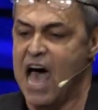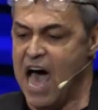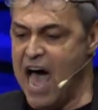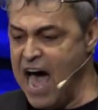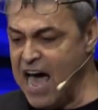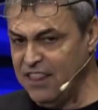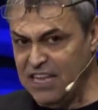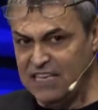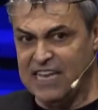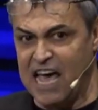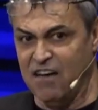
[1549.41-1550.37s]
I, the
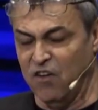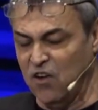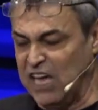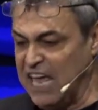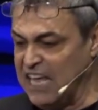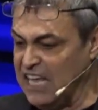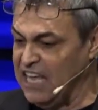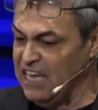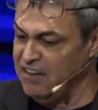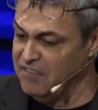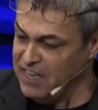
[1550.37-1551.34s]
devil, can
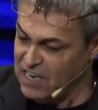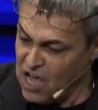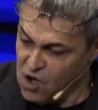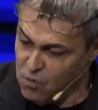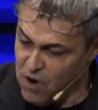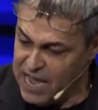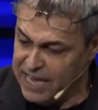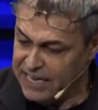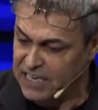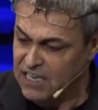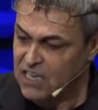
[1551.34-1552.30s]
give it away.